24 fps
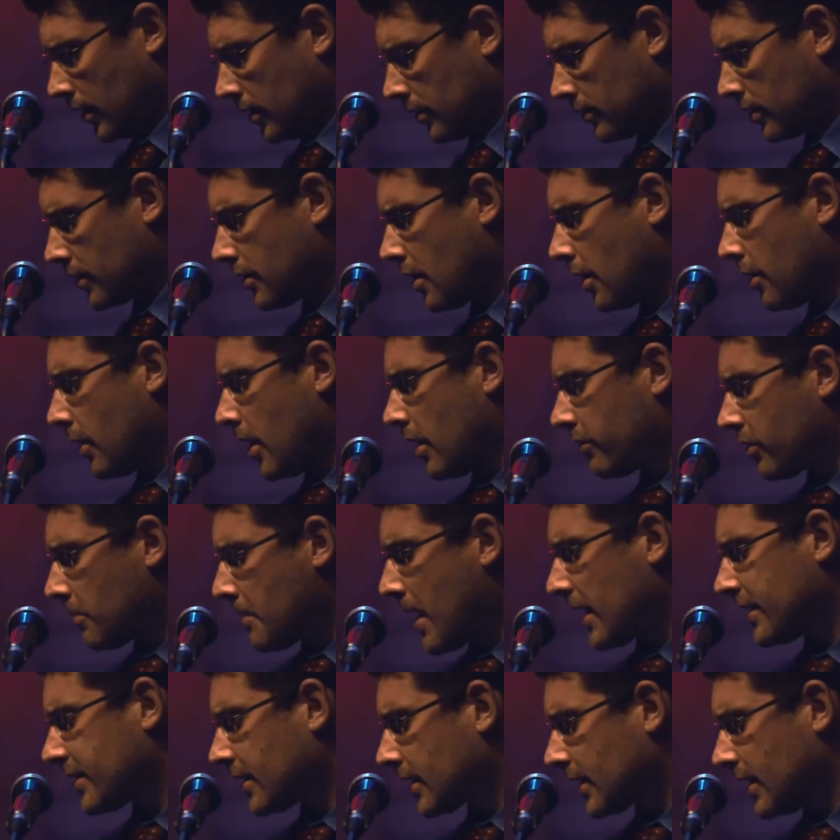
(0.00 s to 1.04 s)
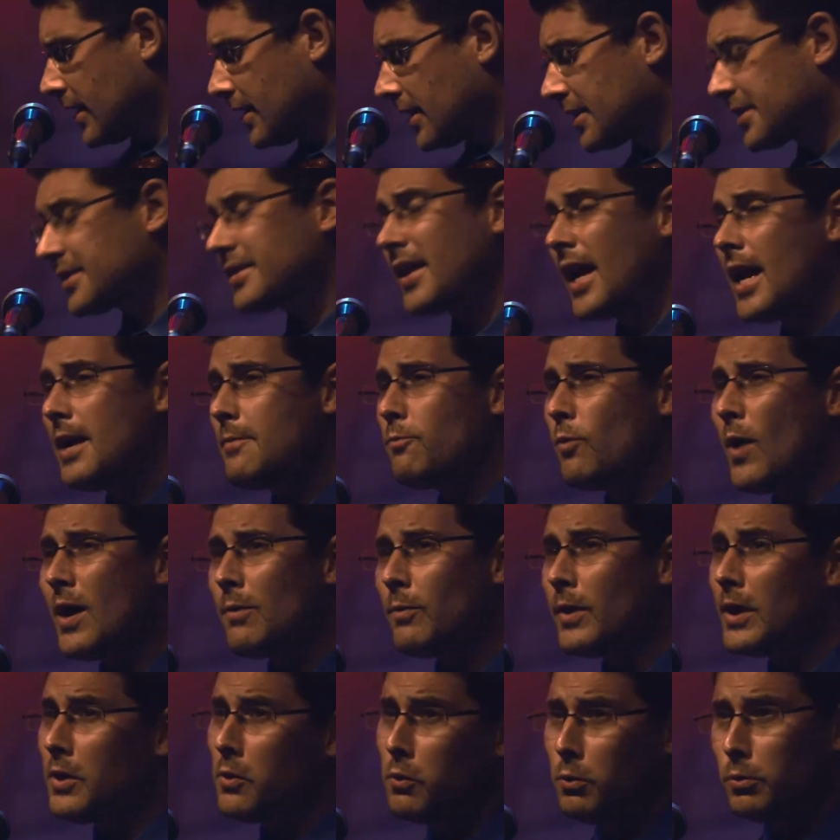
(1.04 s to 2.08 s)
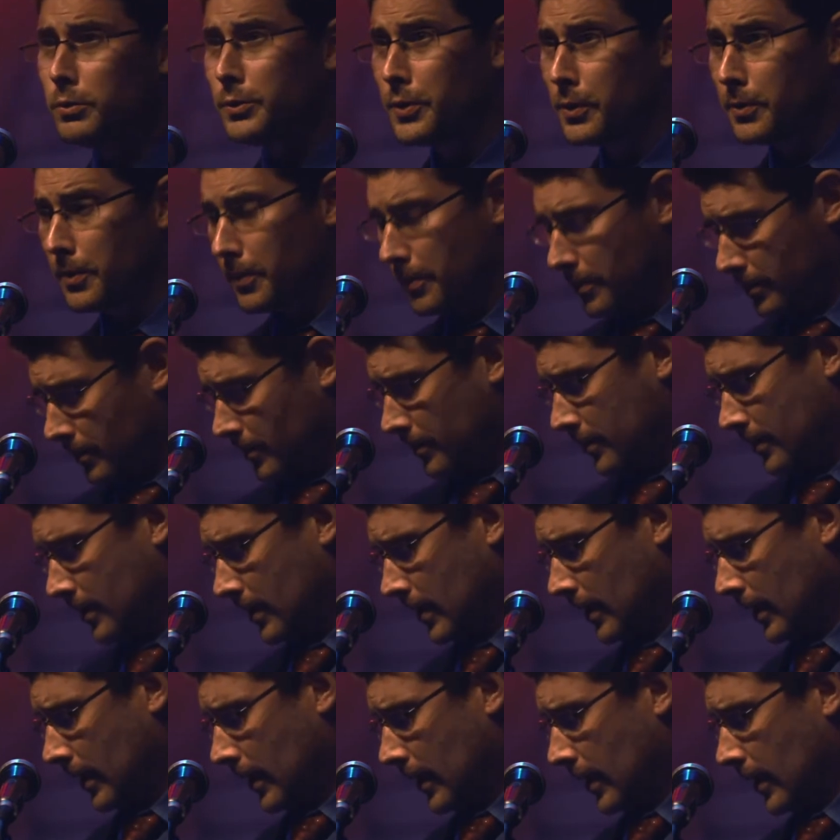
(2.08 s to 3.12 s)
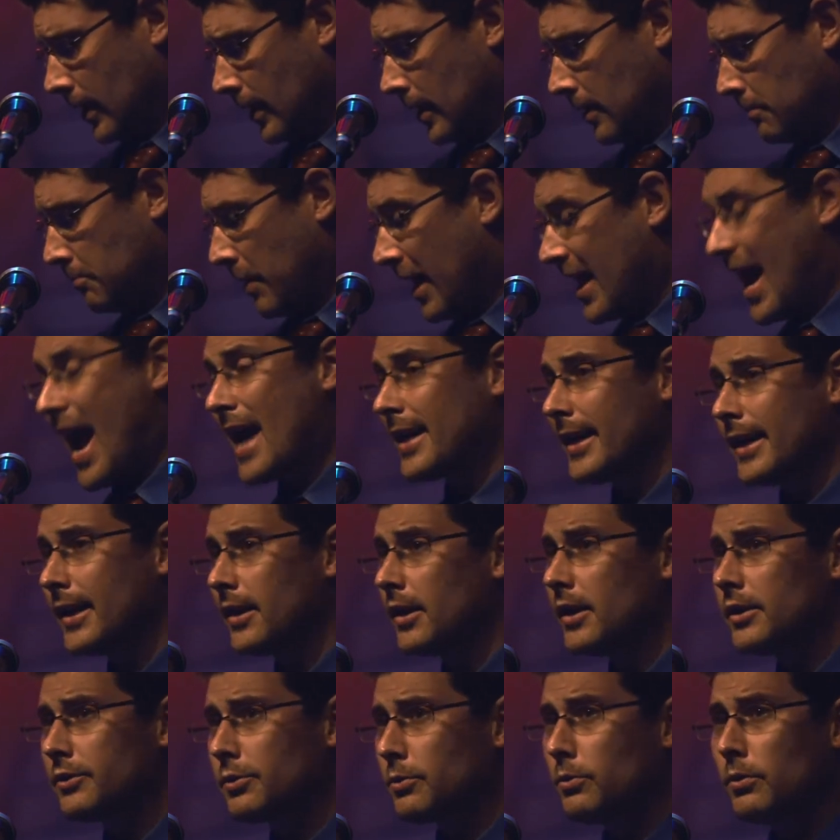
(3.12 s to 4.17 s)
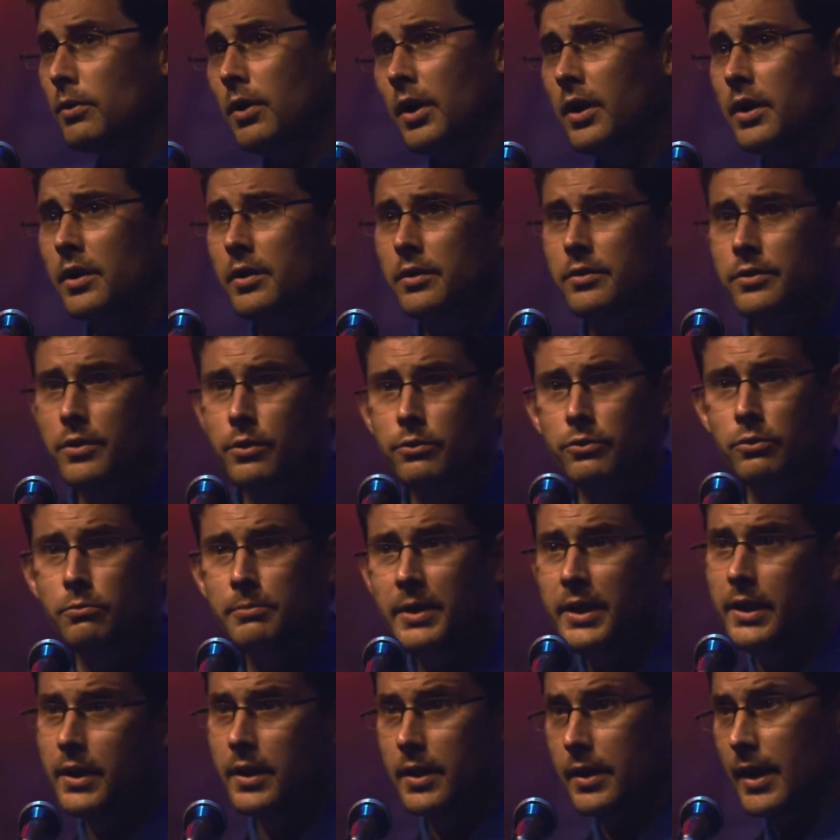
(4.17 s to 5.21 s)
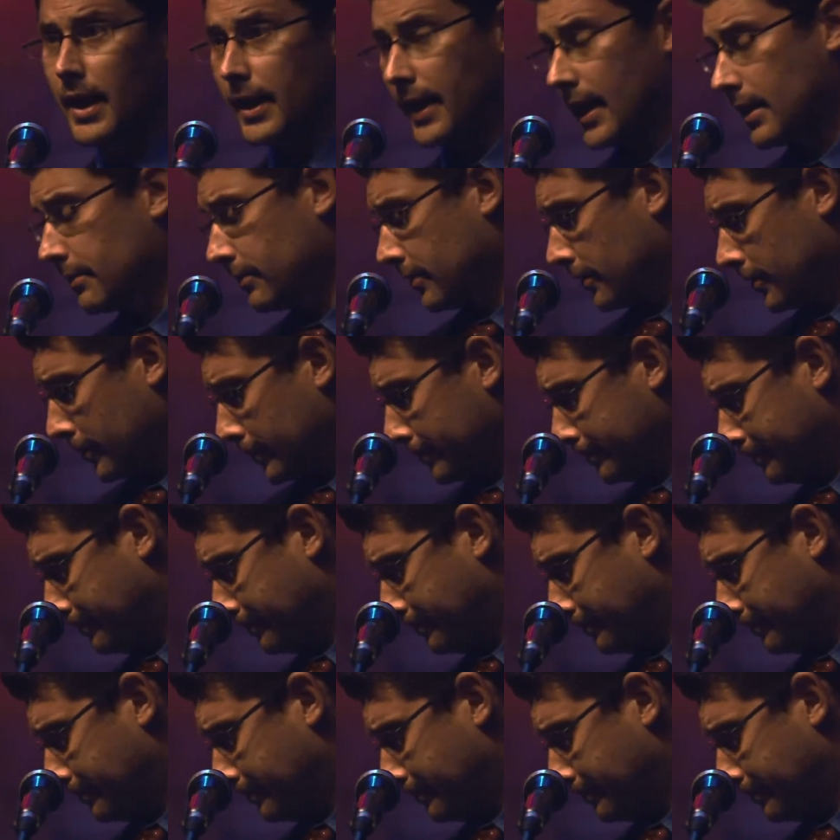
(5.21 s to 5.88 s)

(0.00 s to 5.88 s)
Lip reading: to know her romantically the same way we all do, by adding her to all her social media accounts.